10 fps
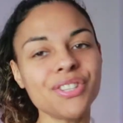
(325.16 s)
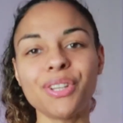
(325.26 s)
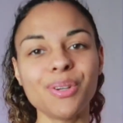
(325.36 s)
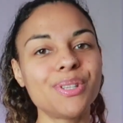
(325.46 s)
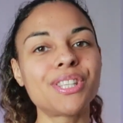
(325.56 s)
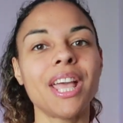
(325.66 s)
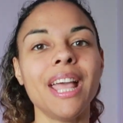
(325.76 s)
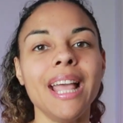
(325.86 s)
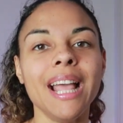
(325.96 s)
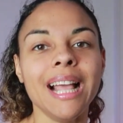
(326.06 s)
use
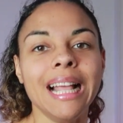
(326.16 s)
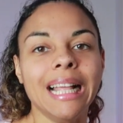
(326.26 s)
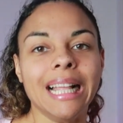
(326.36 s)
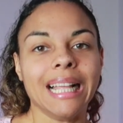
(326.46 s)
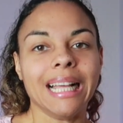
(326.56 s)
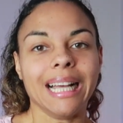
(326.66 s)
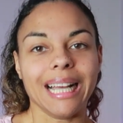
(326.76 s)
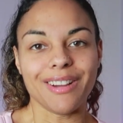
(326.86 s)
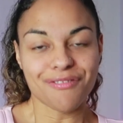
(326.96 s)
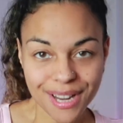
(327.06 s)

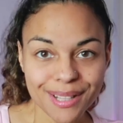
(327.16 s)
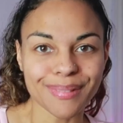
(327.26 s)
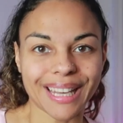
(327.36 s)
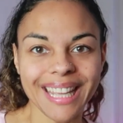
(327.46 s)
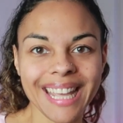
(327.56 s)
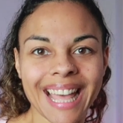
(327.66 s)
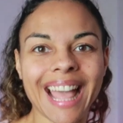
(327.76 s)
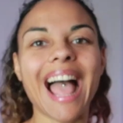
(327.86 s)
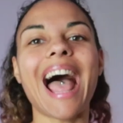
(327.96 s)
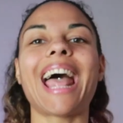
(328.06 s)
real money.
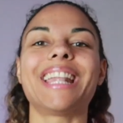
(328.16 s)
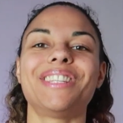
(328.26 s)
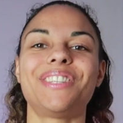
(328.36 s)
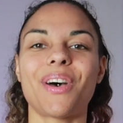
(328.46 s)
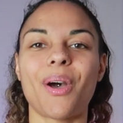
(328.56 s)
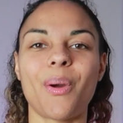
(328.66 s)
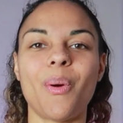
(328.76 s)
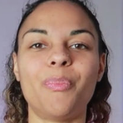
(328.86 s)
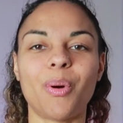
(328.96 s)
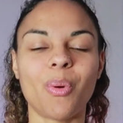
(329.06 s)
And
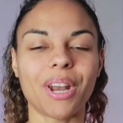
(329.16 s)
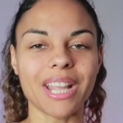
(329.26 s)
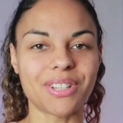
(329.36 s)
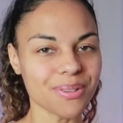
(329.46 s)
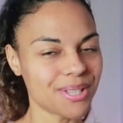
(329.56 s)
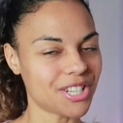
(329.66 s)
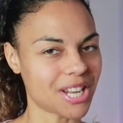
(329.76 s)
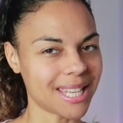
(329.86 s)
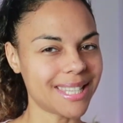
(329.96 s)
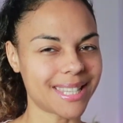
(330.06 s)
so, but what I do
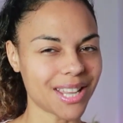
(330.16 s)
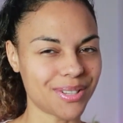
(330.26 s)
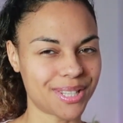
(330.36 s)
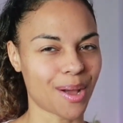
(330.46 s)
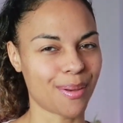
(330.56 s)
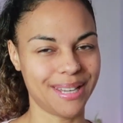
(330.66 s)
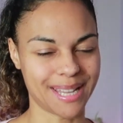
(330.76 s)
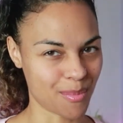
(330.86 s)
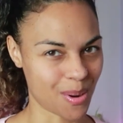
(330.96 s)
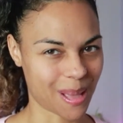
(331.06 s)
suggest is that you start with a
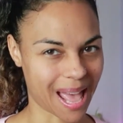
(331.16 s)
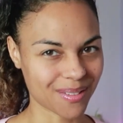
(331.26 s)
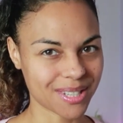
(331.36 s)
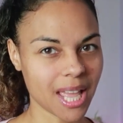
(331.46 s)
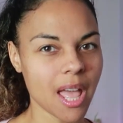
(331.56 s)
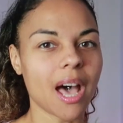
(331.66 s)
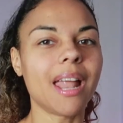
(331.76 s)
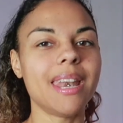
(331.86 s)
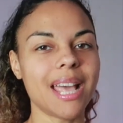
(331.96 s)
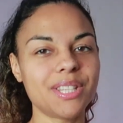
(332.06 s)
demo account,
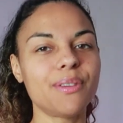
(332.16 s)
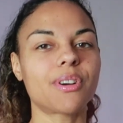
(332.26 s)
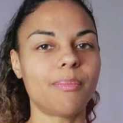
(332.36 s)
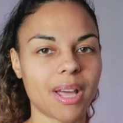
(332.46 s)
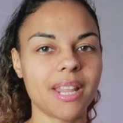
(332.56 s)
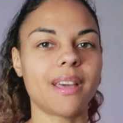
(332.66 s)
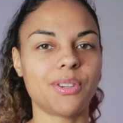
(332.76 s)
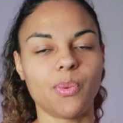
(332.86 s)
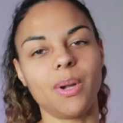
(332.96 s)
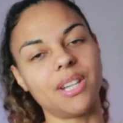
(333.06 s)
unless you've got money
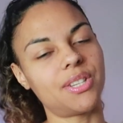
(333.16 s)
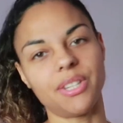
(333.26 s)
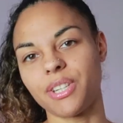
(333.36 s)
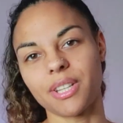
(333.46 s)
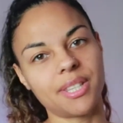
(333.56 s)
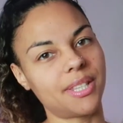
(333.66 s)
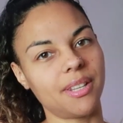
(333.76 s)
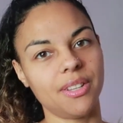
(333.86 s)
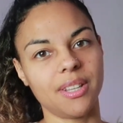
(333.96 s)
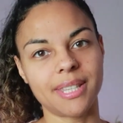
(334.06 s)
that you're willing to just
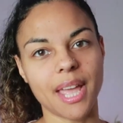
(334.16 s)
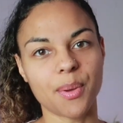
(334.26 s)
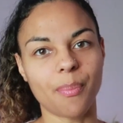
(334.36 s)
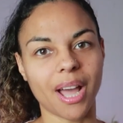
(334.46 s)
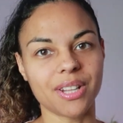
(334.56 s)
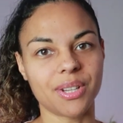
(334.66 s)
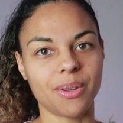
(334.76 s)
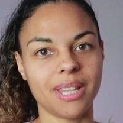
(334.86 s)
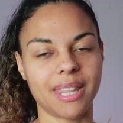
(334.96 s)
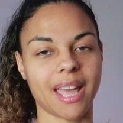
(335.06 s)
say goodbye
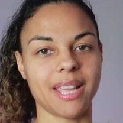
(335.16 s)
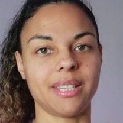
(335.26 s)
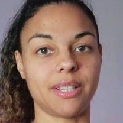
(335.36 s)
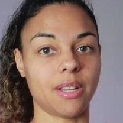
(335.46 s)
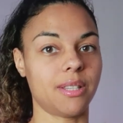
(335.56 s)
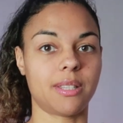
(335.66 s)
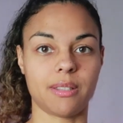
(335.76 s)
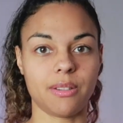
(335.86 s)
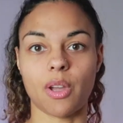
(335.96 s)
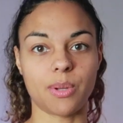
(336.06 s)
to in the case it does
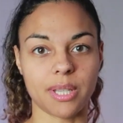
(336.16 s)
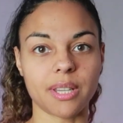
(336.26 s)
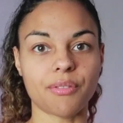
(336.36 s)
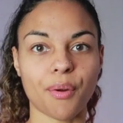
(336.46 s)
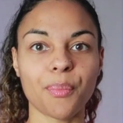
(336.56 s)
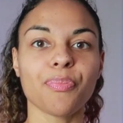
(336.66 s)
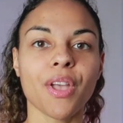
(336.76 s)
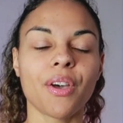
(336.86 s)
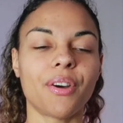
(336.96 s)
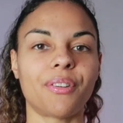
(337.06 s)
go to zero.
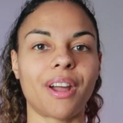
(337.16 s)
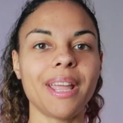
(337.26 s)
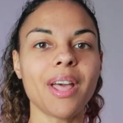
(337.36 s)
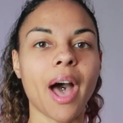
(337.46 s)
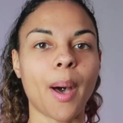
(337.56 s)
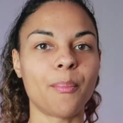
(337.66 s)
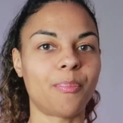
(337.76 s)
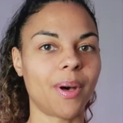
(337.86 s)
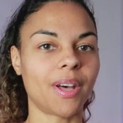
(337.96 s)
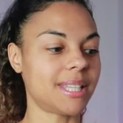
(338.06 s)
All right,
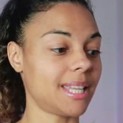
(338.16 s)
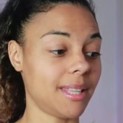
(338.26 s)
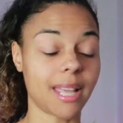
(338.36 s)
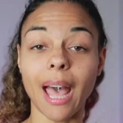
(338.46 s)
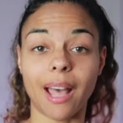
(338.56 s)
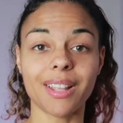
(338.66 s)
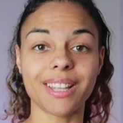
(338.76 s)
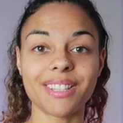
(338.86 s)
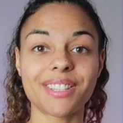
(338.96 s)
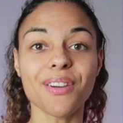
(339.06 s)
but
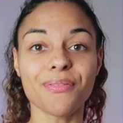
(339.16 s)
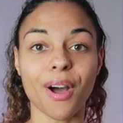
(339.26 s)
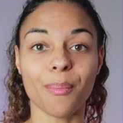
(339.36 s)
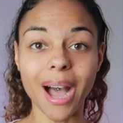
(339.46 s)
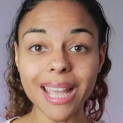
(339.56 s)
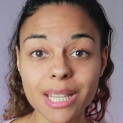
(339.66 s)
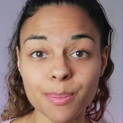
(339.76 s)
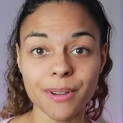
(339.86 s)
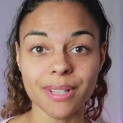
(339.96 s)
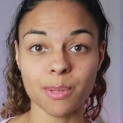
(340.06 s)
yeah, so far my
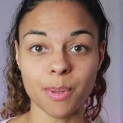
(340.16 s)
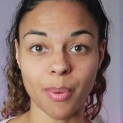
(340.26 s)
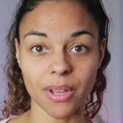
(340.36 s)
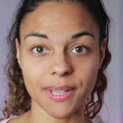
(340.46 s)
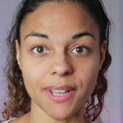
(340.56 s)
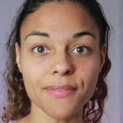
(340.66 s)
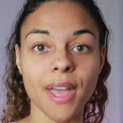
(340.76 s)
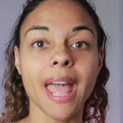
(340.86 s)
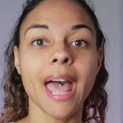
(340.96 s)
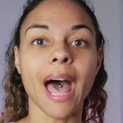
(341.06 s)
experience has been positive,
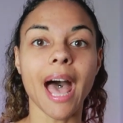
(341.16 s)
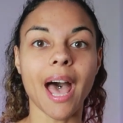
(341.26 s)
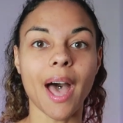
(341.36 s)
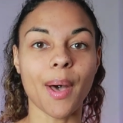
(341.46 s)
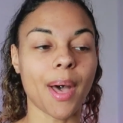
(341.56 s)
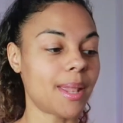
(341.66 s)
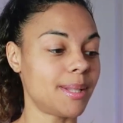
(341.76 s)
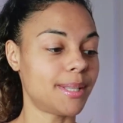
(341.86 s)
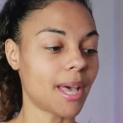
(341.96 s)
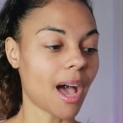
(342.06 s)

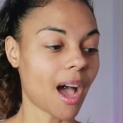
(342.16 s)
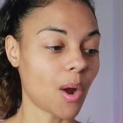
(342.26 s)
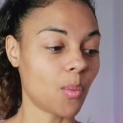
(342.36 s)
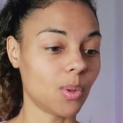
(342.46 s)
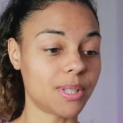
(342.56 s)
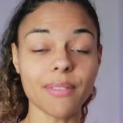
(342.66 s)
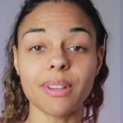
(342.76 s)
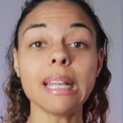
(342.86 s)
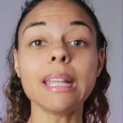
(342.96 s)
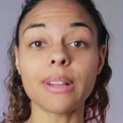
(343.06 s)
and I will
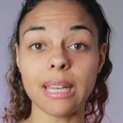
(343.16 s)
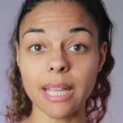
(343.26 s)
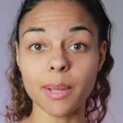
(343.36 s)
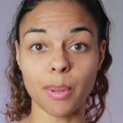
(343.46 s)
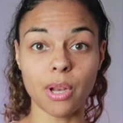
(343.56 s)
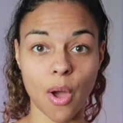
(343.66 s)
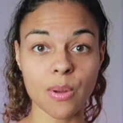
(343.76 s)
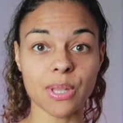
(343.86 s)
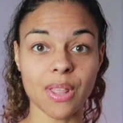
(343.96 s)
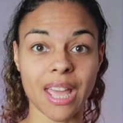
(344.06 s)
definitely leave a link
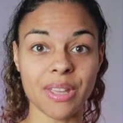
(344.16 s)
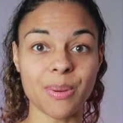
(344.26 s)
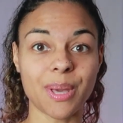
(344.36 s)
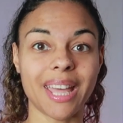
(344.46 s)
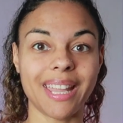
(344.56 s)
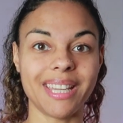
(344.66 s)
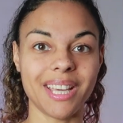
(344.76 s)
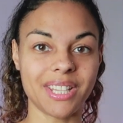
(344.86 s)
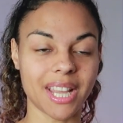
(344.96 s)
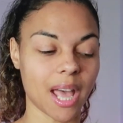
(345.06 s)
below so that you
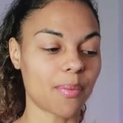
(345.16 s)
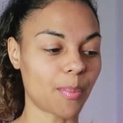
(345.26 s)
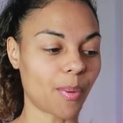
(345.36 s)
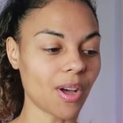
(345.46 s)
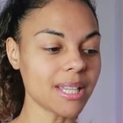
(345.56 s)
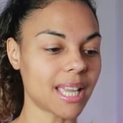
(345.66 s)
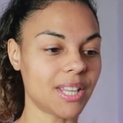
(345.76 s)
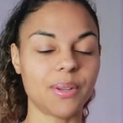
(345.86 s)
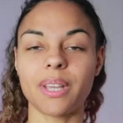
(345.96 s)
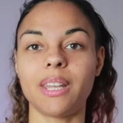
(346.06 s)
can check out the bot
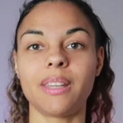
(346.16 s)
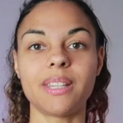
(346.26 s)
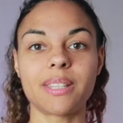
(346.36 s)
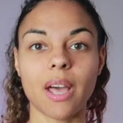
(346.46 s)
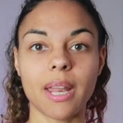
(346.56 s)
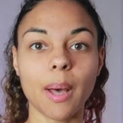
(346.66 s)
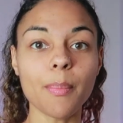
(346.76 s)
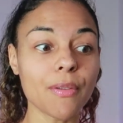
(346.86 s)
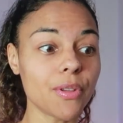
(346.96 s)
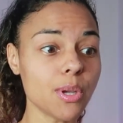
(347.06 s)
and you can sign
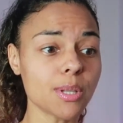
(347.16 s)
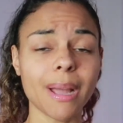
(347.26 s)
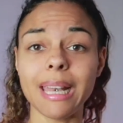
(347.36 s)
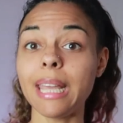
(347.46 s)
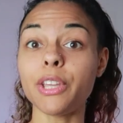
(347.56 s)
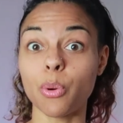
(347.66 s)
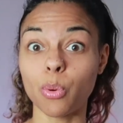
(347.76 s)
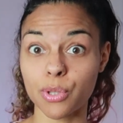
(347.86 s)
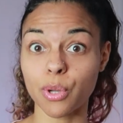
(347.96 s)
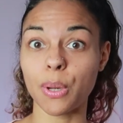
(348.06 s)
up. If you use my link, you're
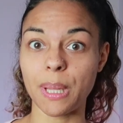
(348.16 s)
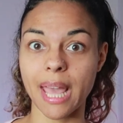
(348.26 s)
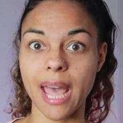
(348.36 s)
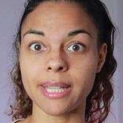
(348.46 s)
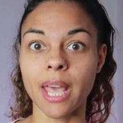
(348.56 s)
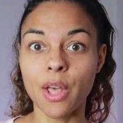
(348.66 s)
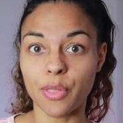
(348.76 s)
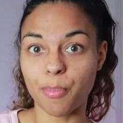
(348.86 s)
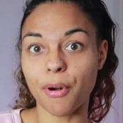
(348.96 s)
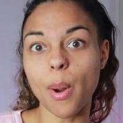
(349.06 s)
also going to get
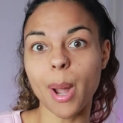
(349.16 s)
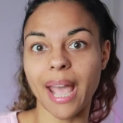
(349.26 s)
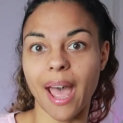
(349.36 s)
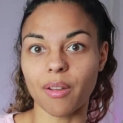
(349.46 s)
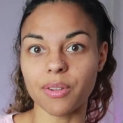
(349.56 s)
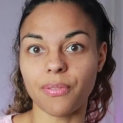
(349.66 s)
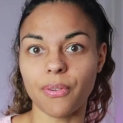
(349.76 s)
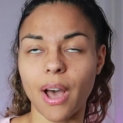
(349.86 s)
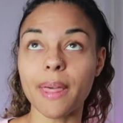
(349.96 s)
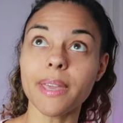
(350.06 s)
the pro account
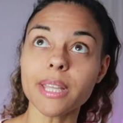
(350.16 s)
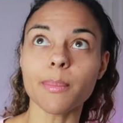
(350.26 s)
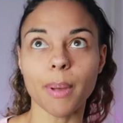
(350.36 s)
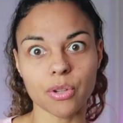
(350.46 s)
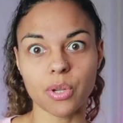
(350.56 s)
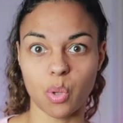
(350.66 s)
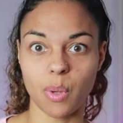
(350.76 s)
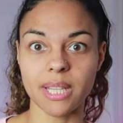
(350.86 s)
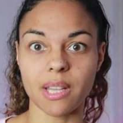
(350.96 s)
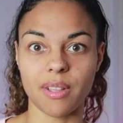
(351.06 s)
for, I think it's about 2
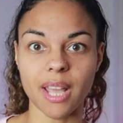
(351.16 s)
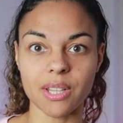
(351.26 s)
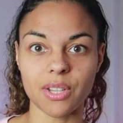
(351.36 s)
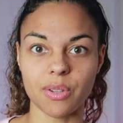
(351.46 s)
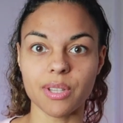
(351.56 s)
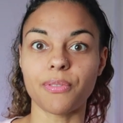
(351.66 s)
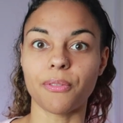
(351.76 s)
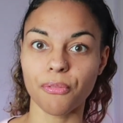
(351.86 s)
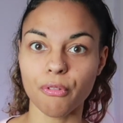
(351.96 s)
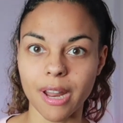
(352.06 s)
weeks that you get to use it for
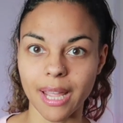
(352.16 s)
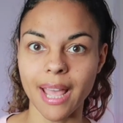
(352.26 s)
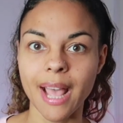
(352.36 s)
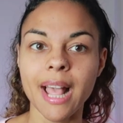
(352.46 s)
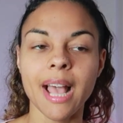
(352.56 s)
free.